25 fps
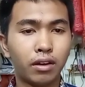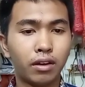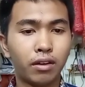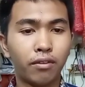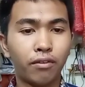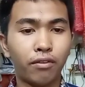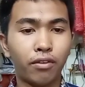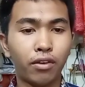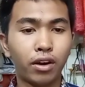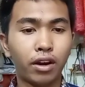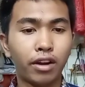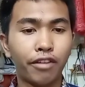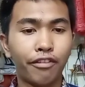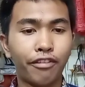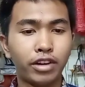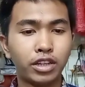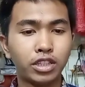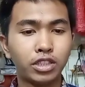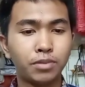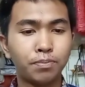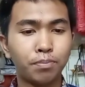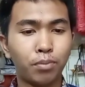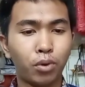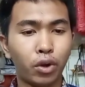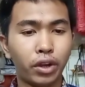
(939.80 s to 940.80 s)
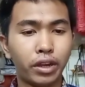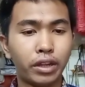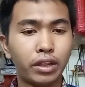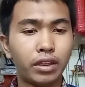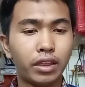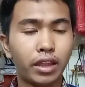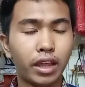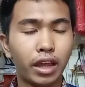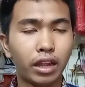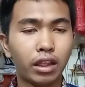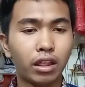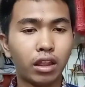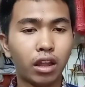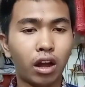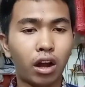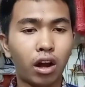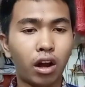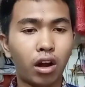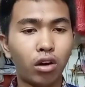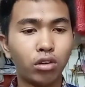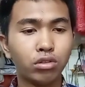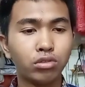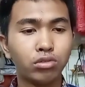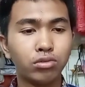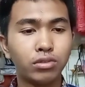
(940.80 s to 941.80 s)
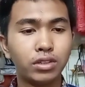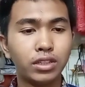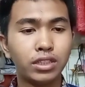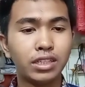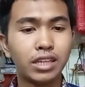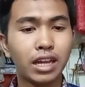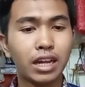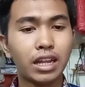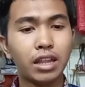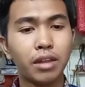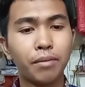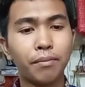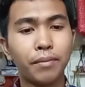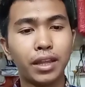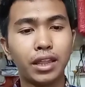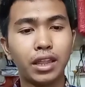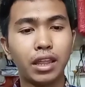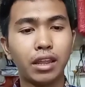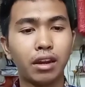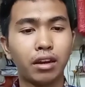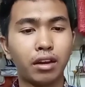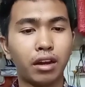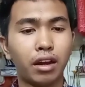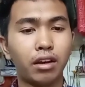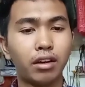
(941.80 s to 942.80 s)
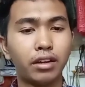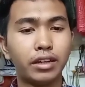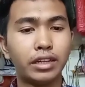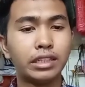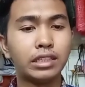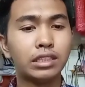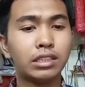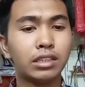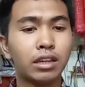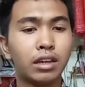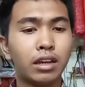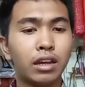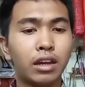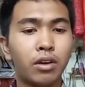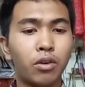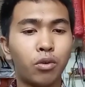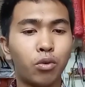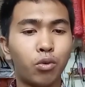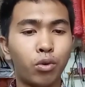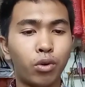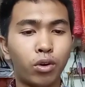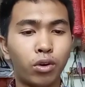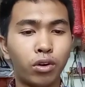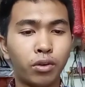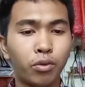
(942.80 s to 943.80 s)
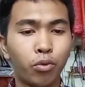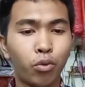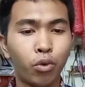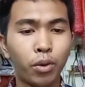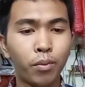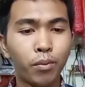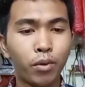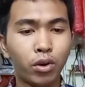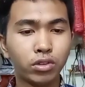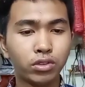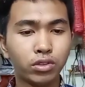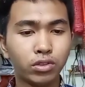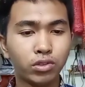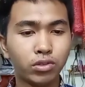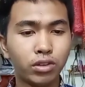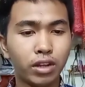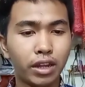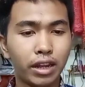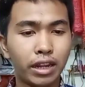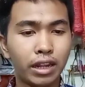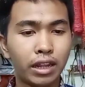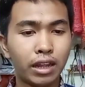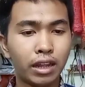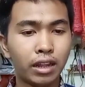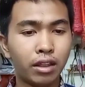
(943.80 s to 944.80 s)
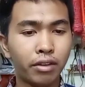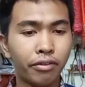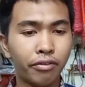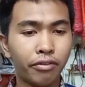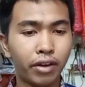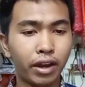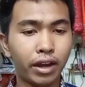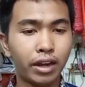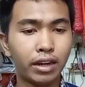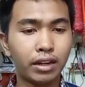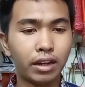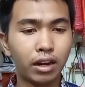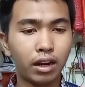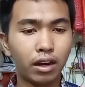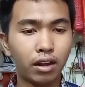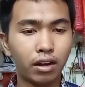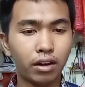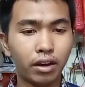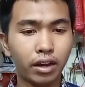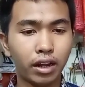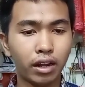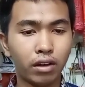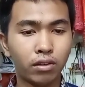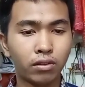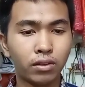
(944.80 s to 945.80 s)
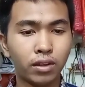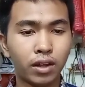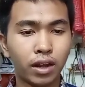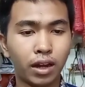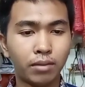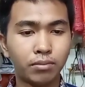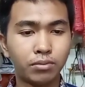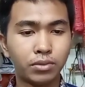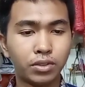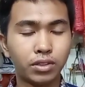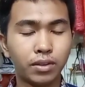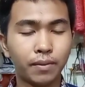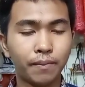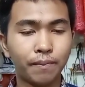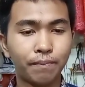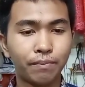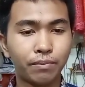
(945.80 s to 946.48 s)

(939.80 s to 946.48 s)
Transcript: For the first point, that how to design the material is we must to identify the learning outcomes.